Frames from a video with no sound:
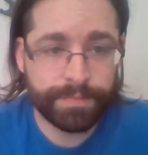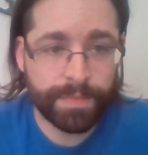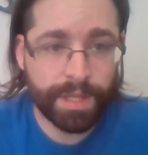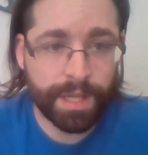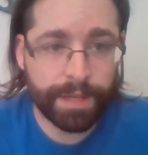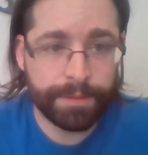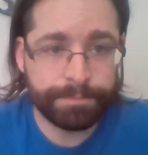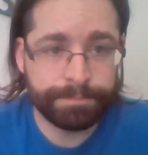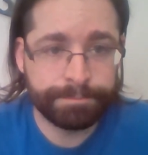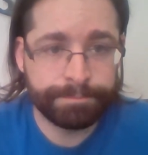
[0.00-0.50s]

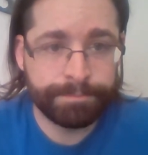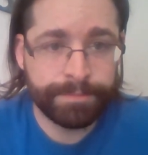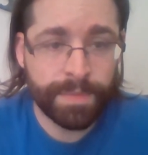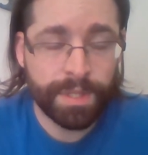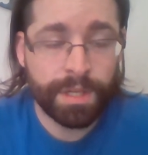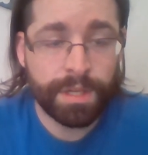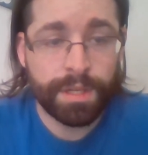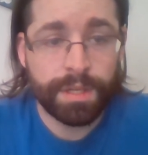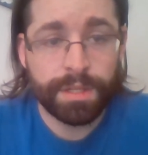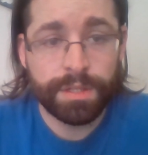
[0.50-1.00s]
on.
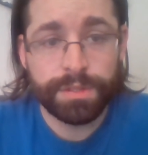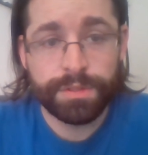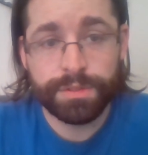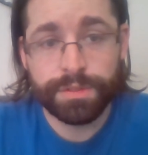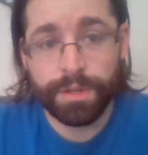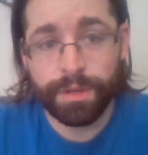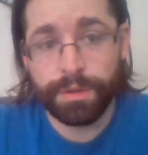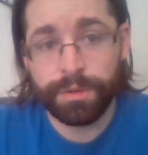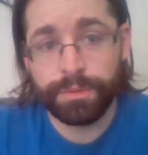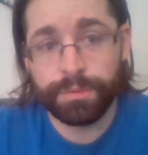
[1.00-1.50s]

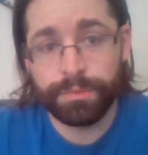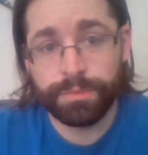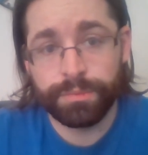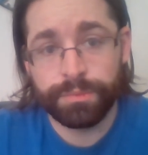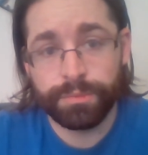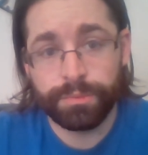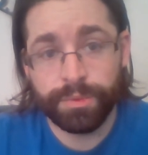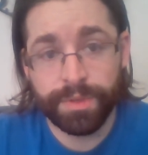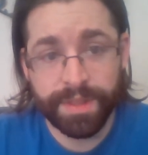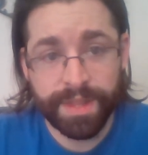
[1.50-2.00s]
So
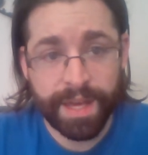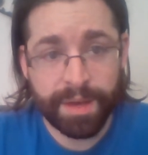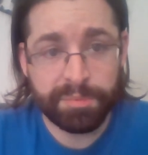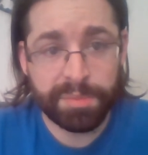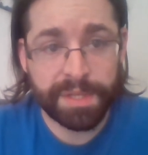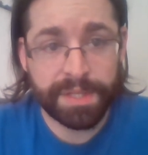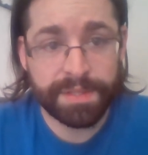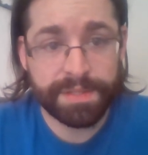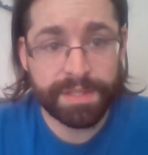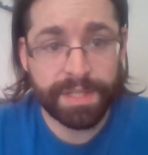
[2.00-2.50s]
with that
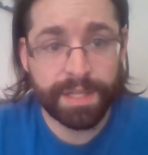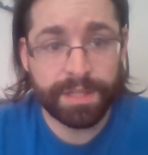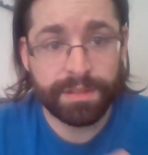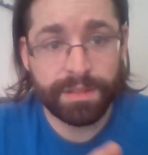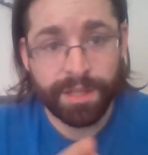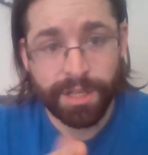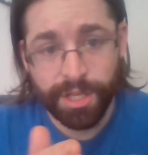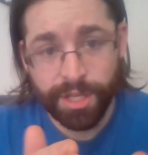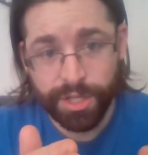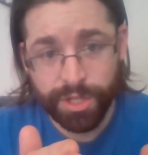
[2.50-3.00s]
being said,
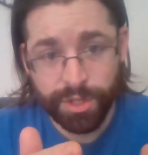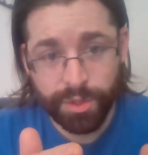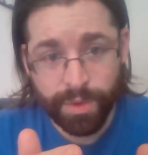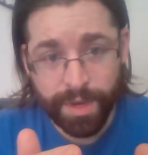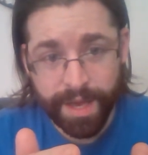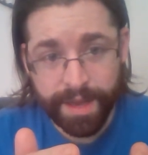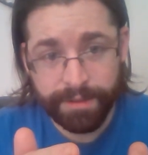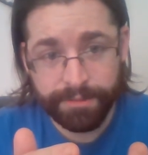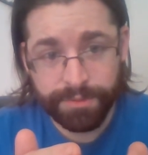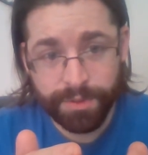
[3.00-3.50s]
you
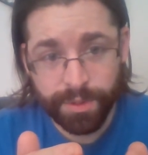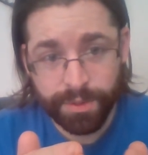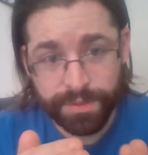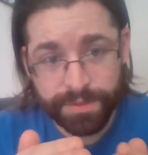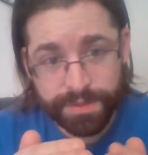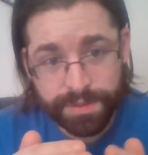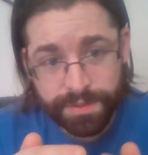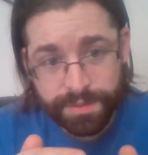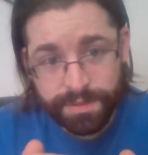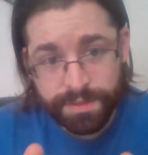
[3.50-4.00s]
have
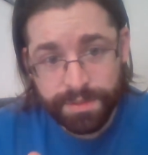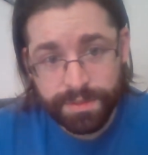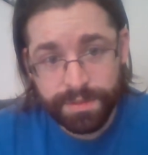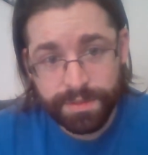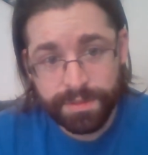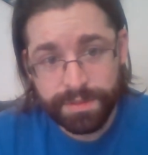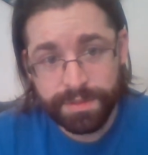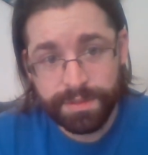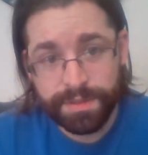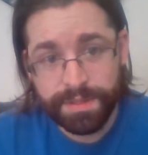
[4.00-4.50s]
those
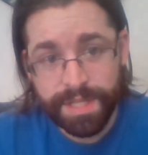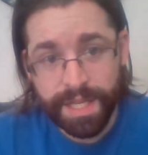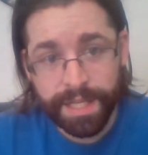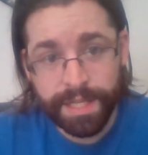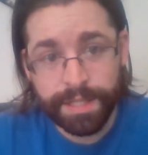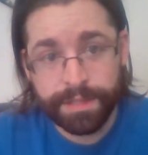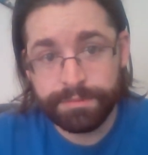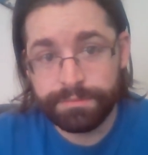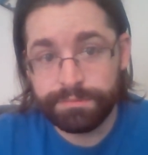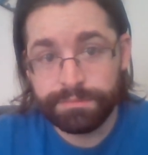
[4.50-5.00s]

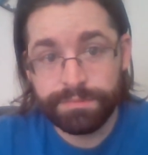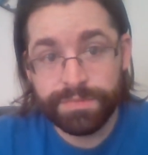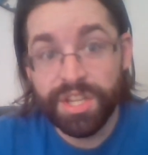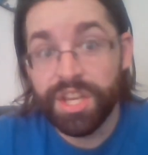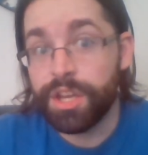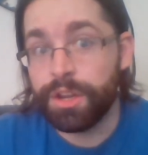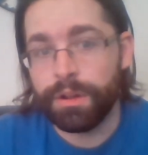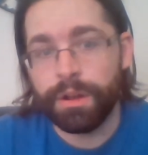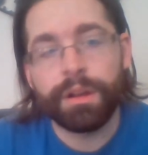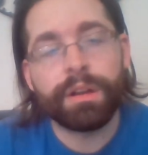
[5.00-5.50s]
second
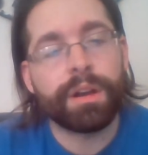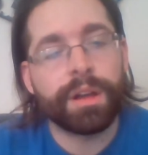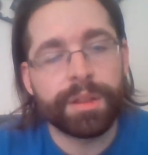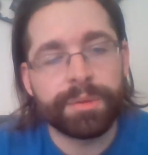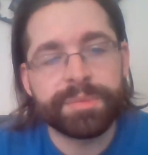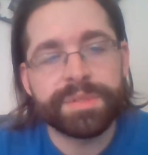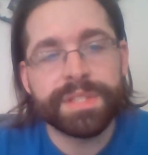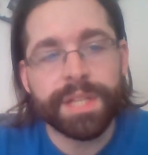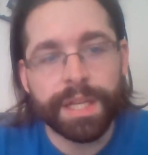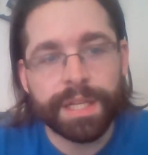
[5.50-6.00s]
tier, I'll call them
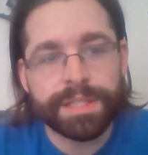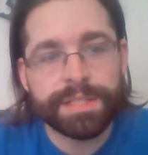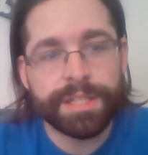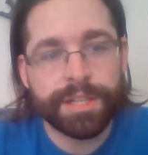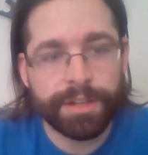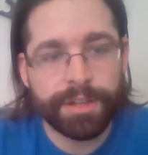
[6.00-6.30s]
the second tier